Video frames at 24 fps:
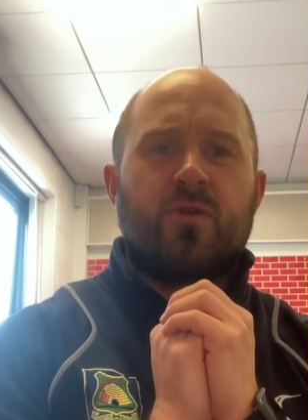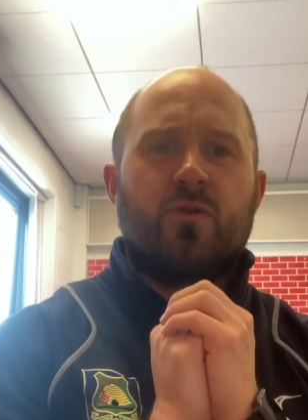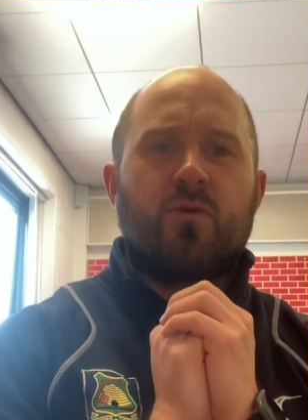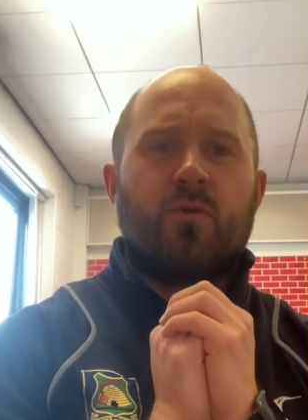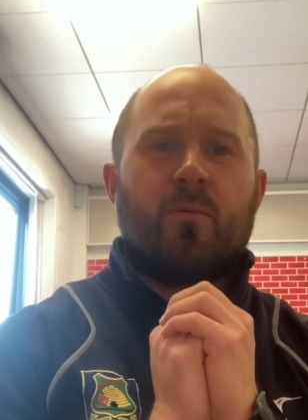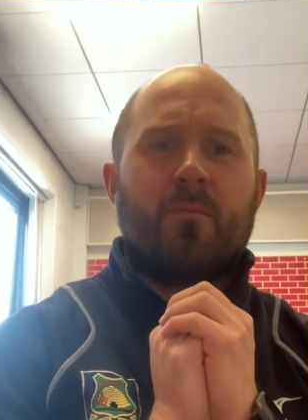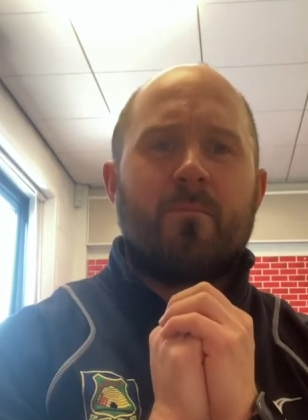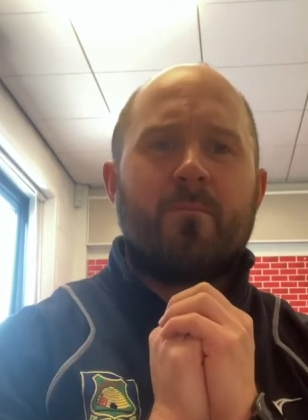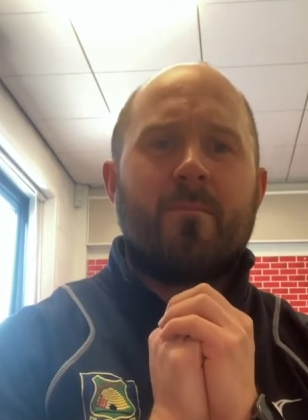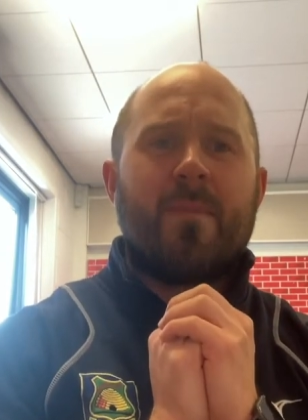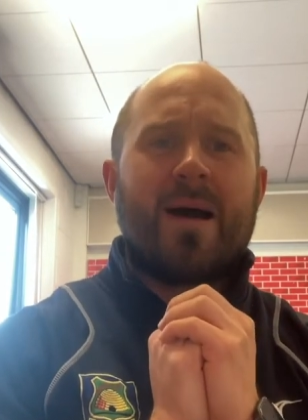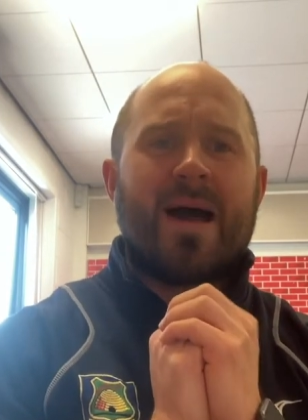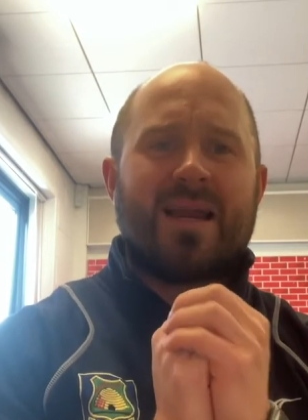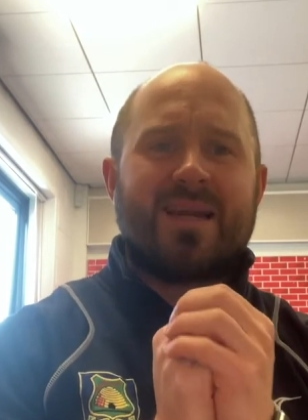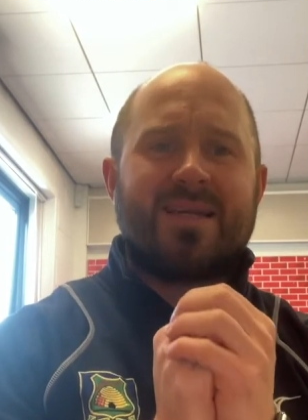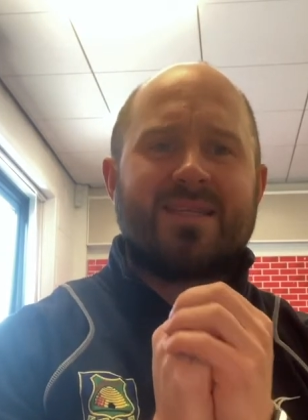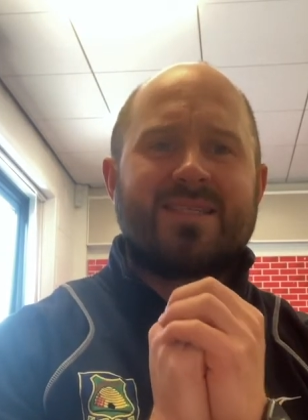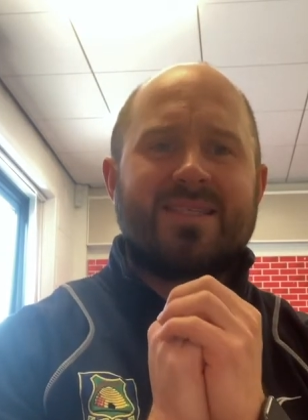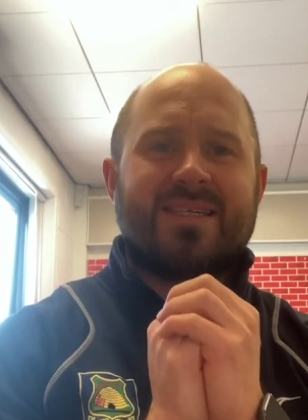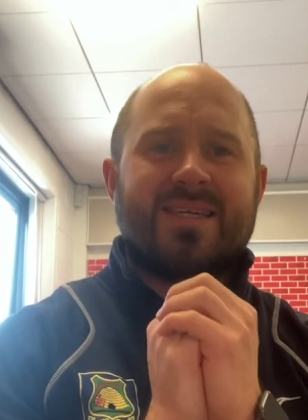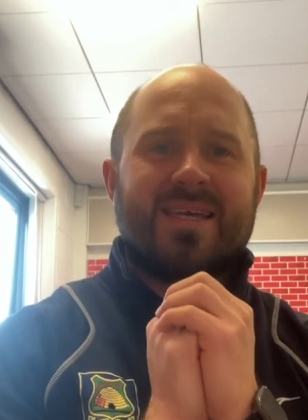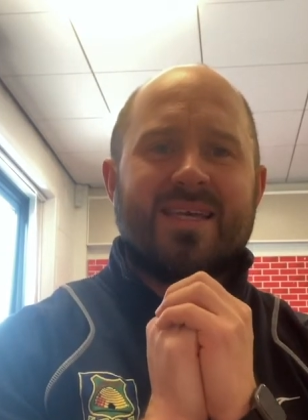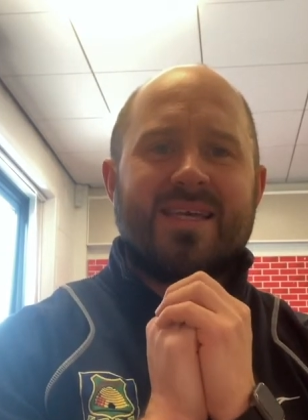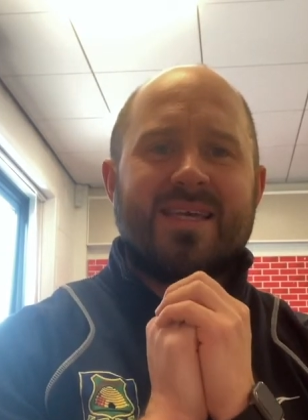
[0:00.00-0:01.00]

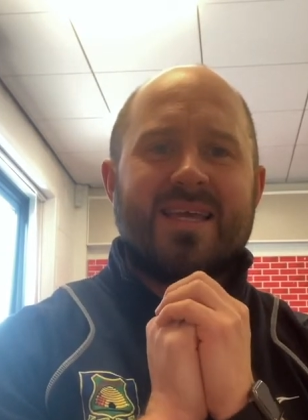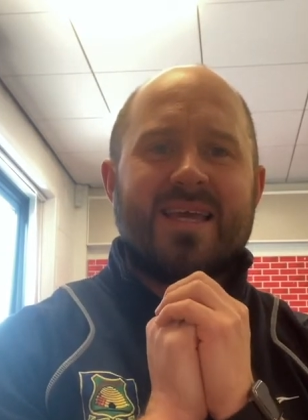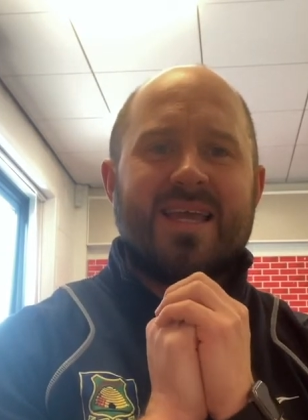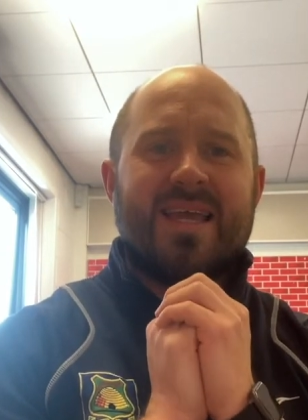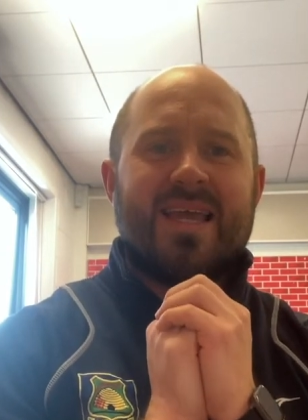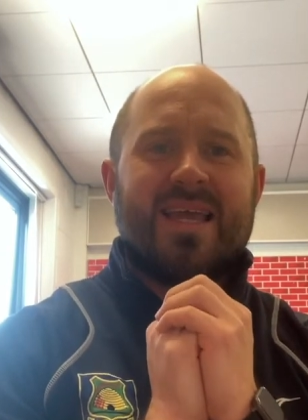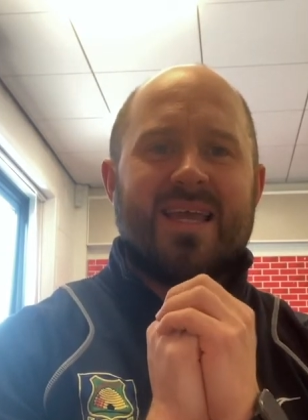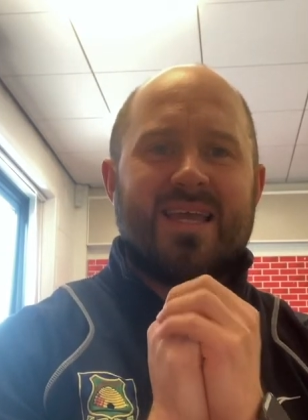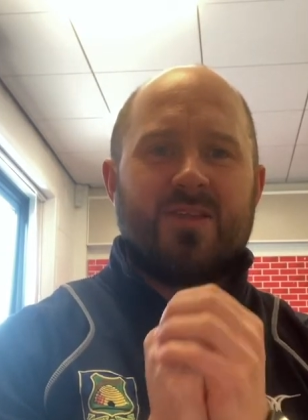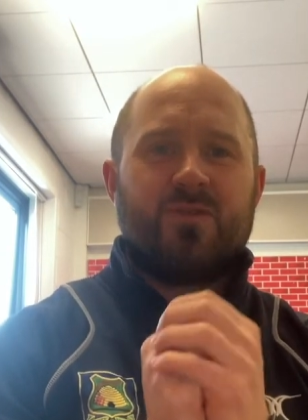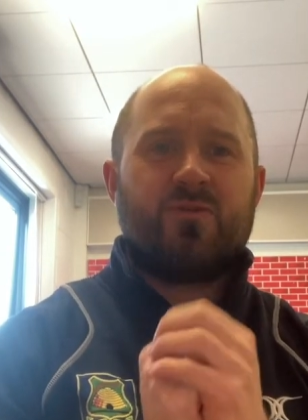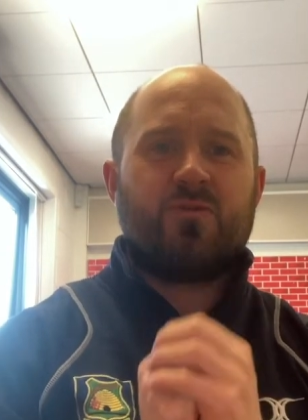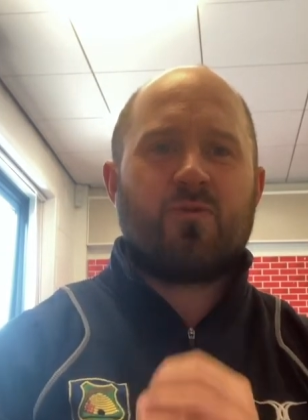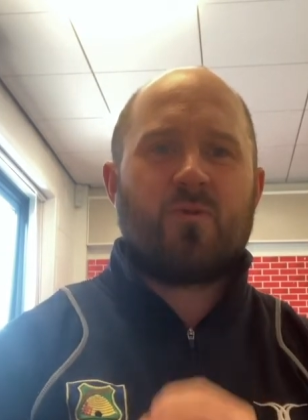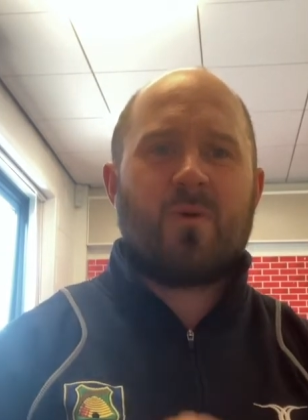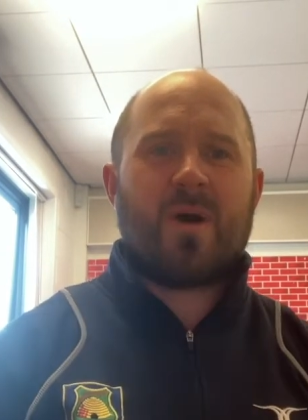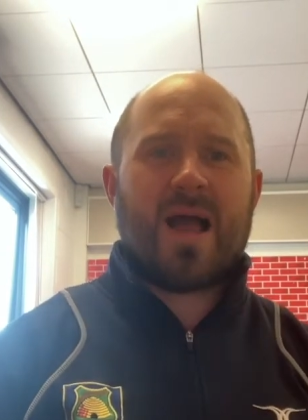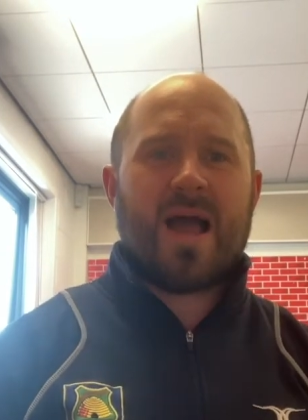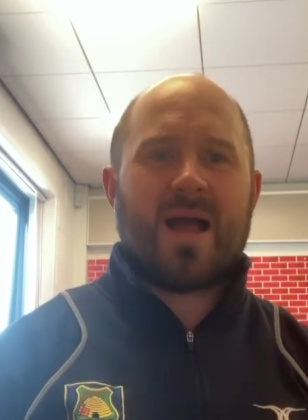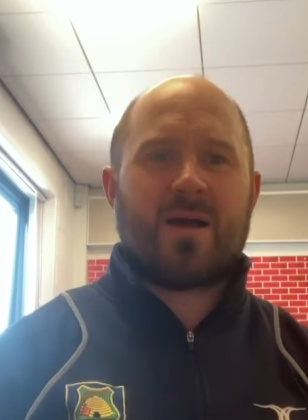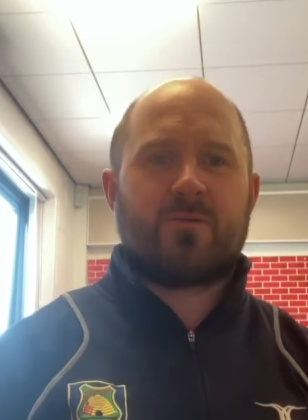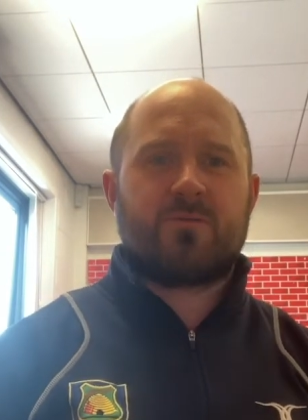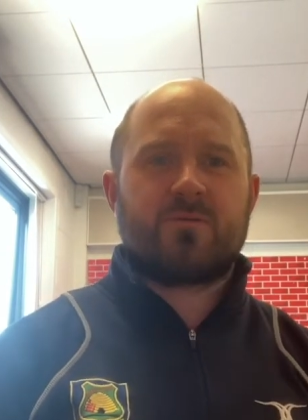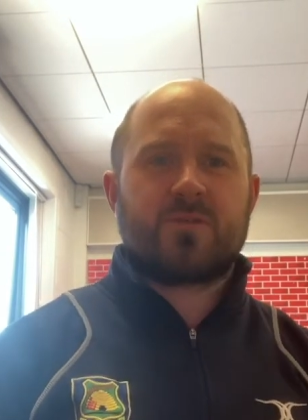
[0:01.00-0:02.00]
normality in your
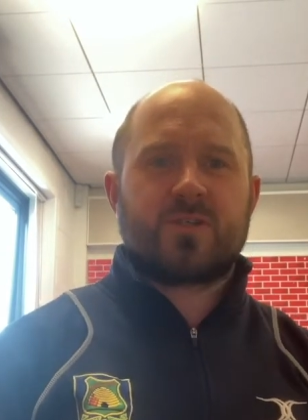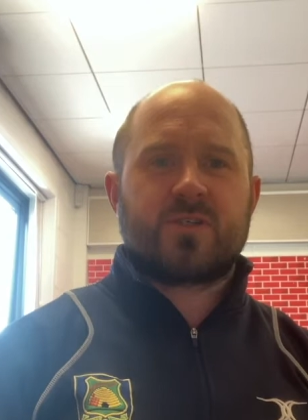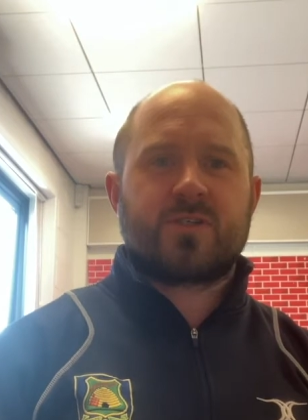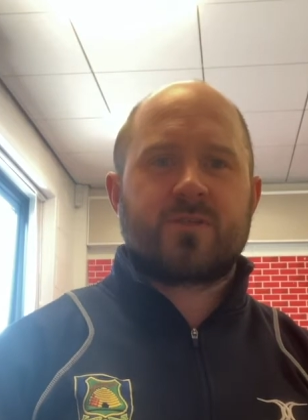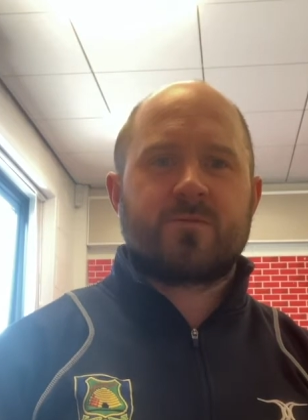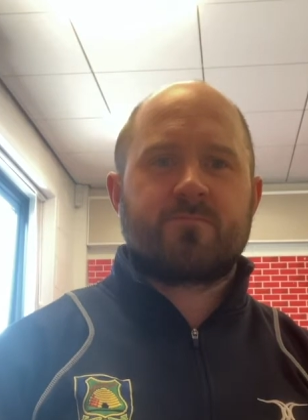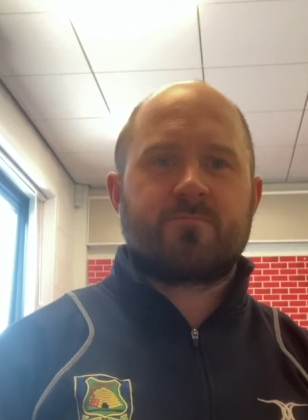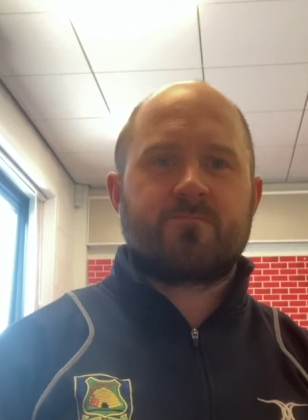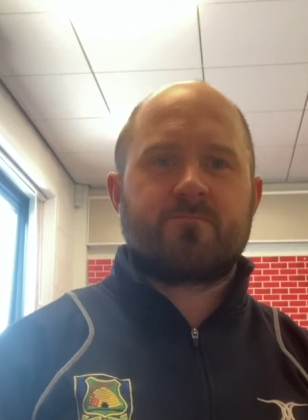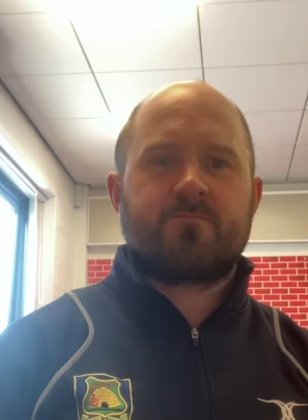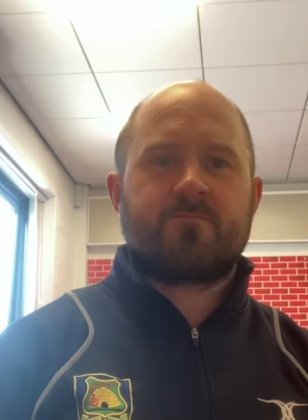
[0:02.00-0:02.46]
house.